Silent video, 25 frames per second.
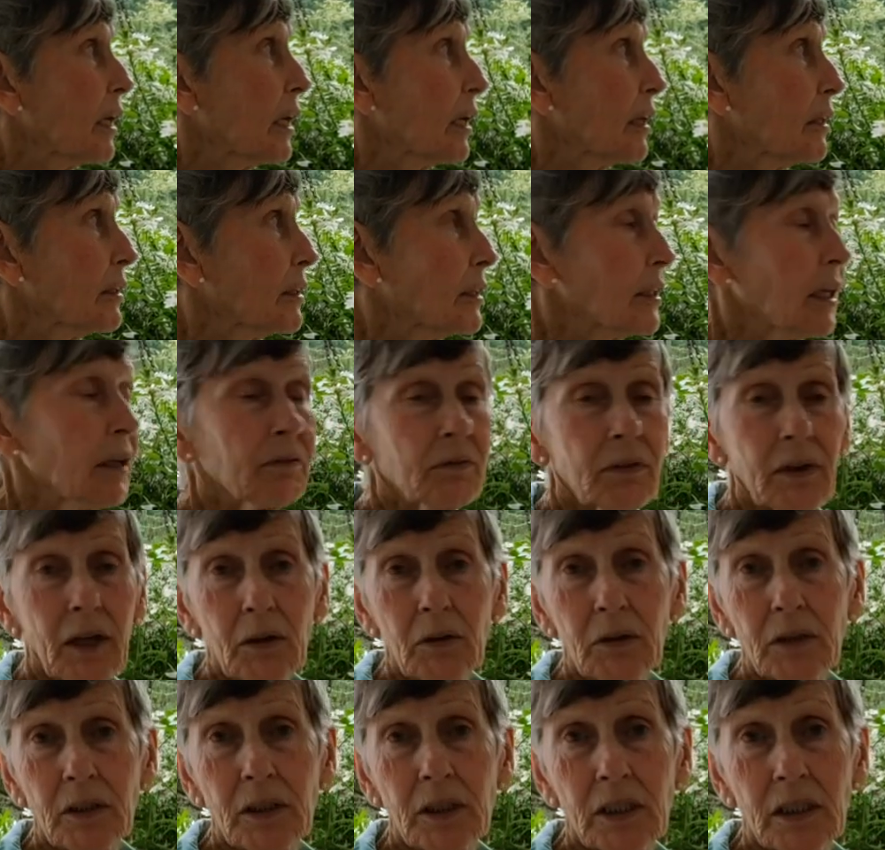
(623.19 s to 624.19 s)

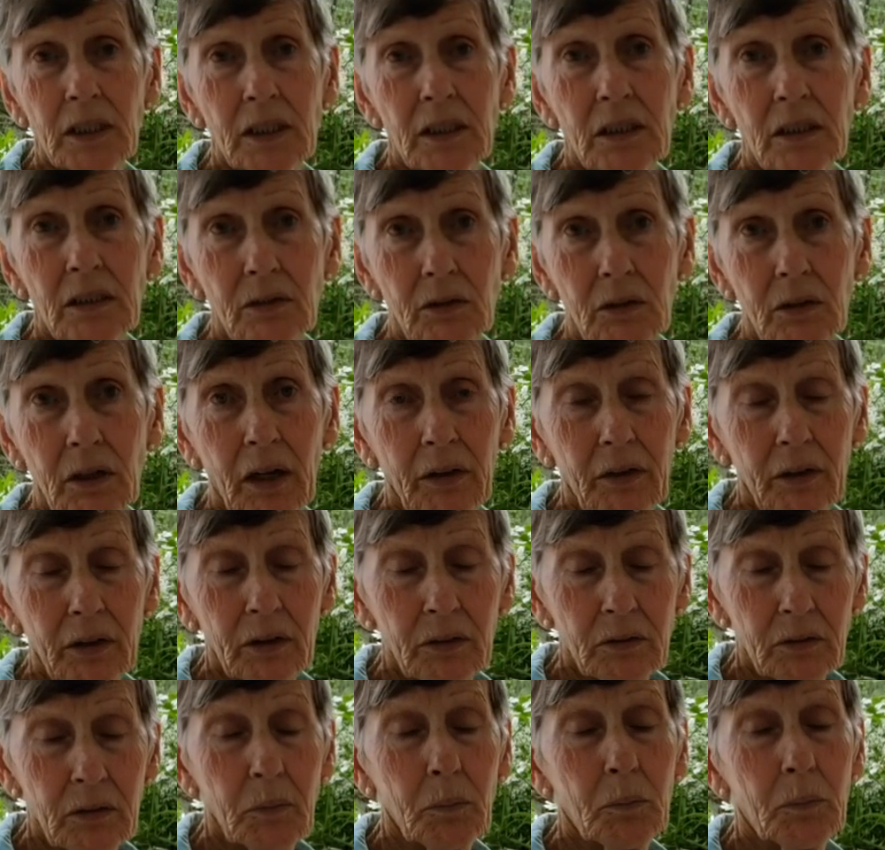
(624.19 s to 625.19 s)
sunflower seeds or
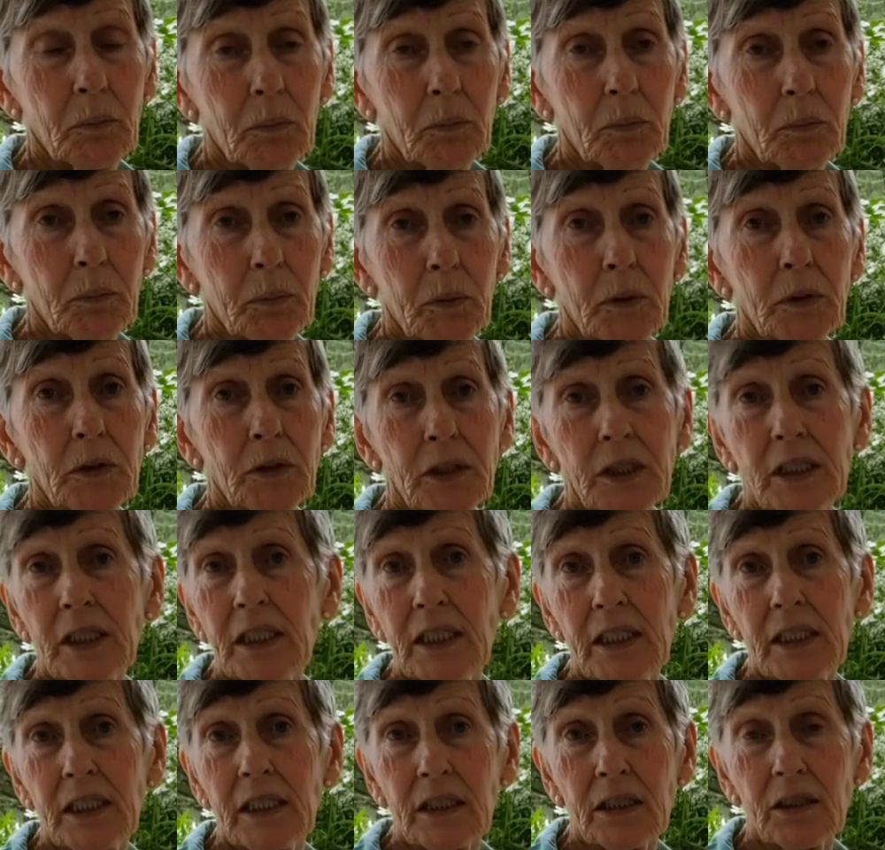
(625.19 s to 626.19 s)
other bird
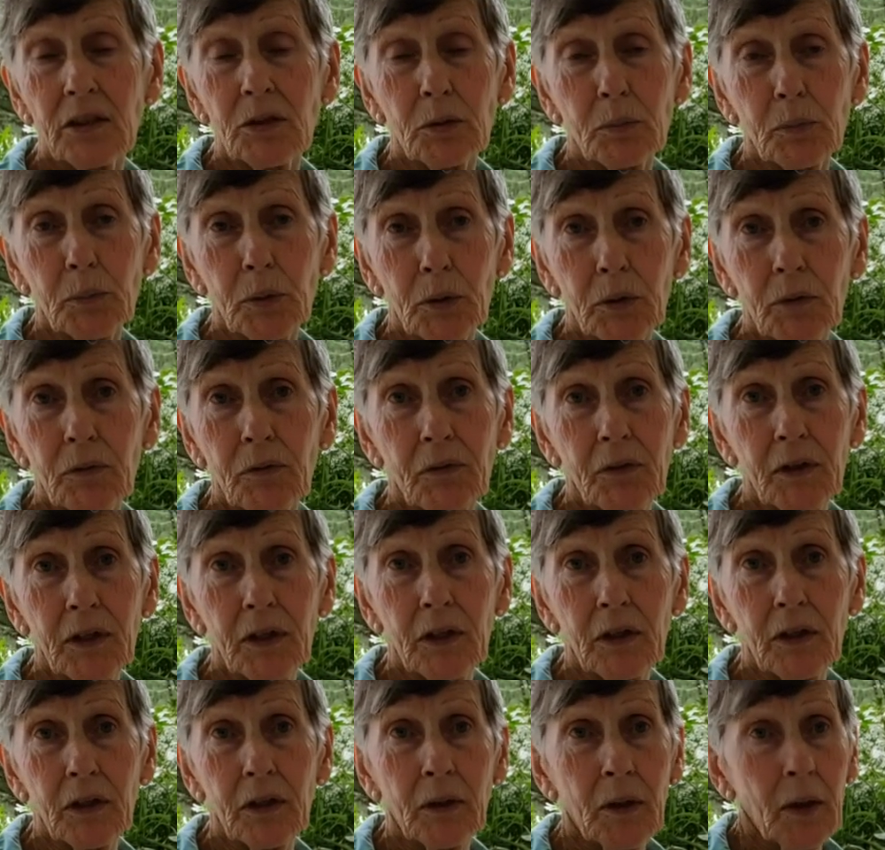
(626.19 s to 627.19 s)
seeds in your bird
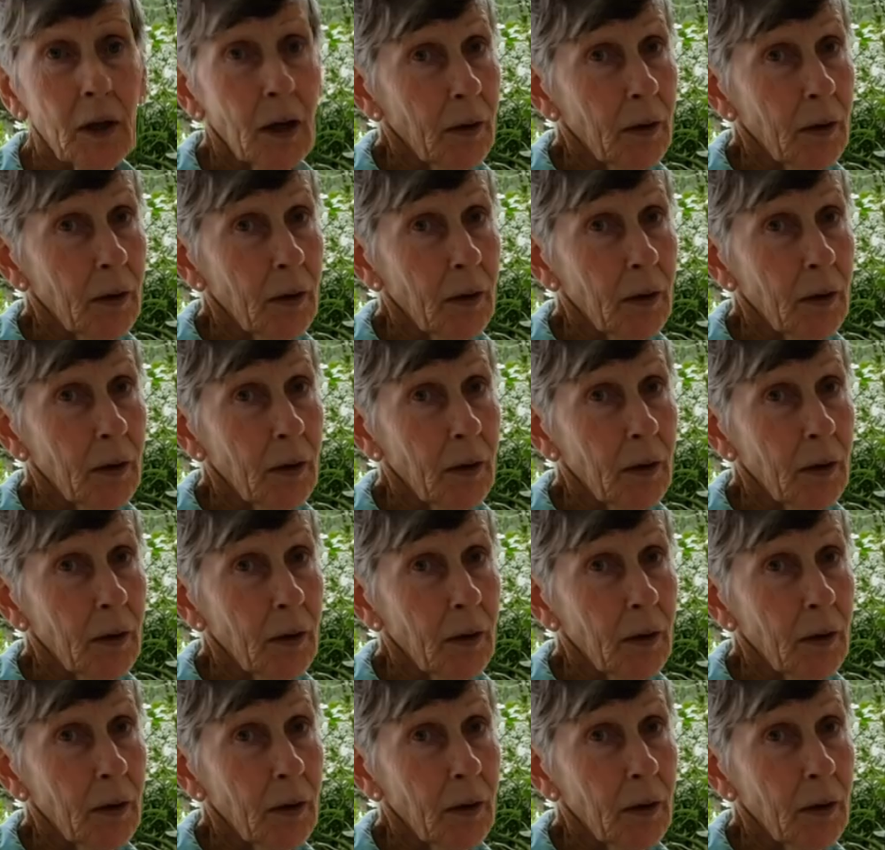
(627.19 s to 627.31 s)
feeder.